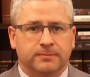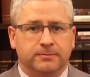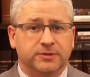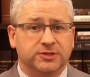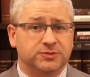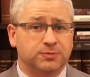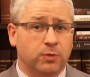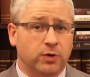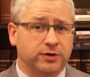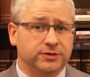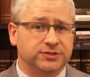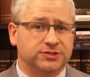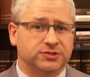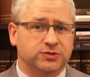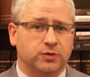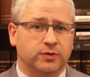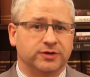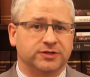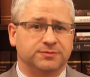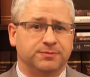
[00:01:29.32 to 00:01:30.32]
Ms. Martin's
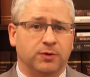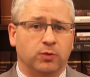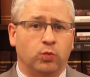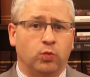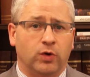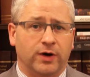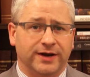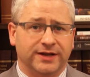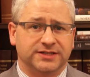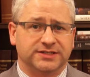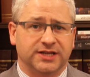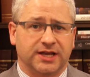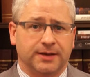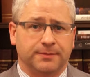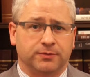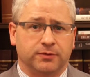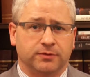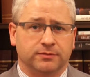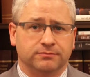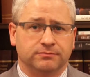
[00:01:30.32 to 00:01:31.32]
story is but one
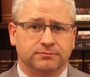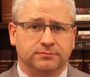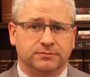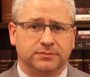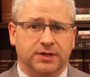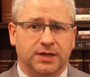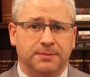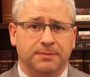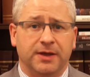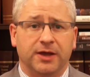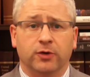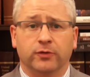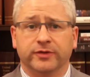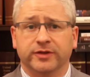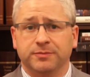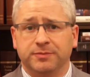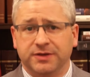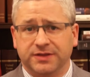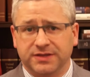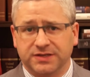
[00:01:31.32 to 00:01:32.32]
example. It may
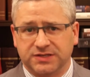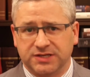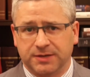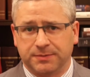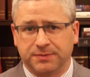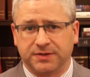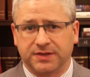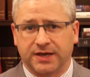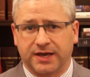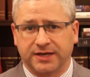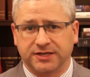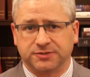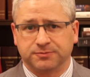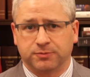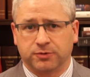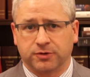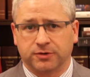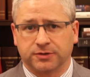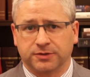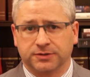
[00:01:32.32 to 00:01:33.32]
only be the tip of the
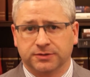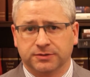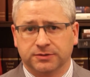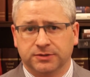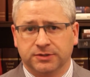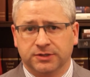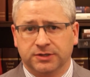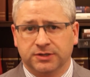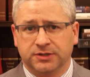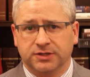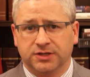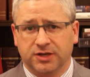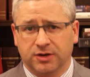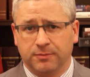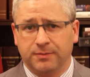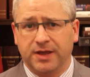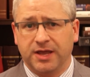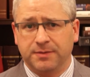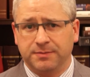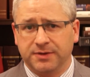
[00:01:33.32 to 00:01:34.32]
iceberg.
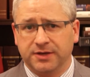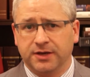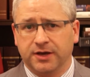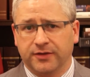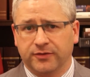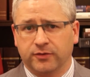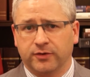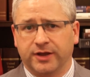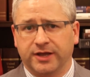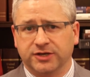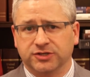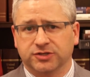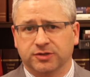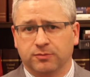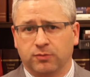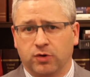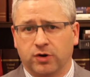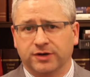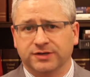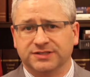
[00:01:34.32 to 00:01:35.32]
There may be other
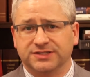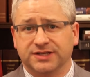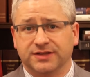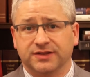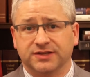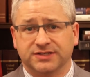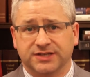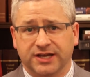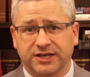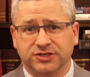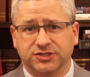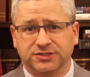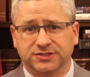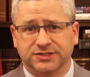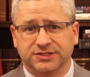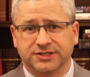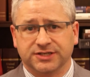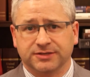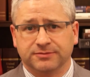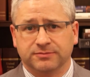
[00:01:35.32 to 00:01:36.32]
Angela Martins in this
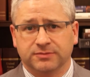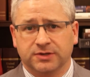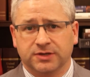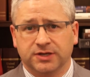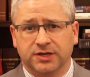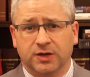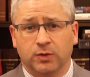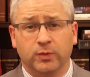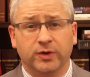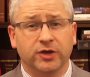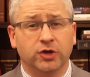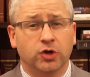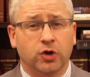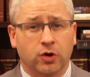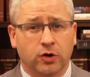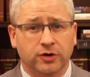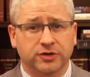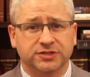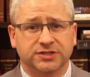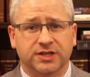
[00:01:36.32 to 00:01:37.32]
agency, and we
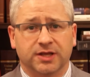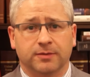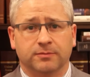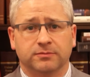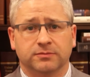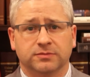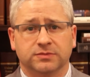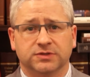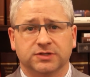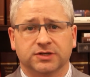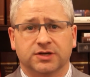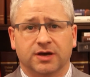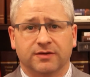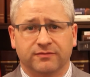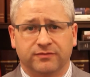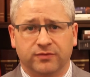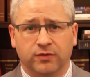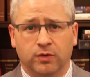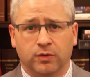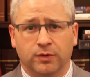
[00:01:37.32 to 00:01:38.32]
encourage them to
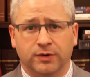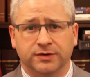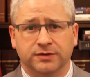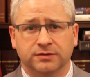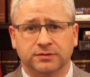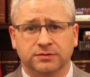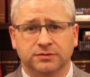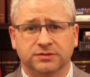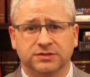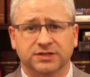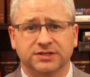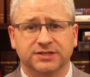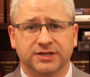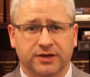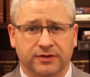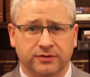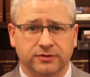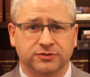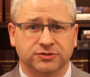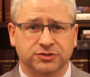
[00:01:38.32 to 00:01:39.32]
come forward to
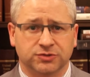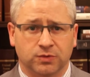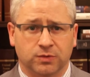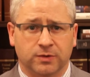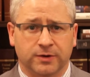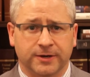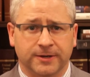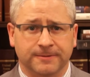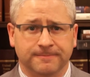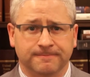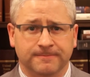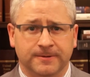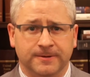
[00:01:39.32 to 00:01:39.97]
tell their story.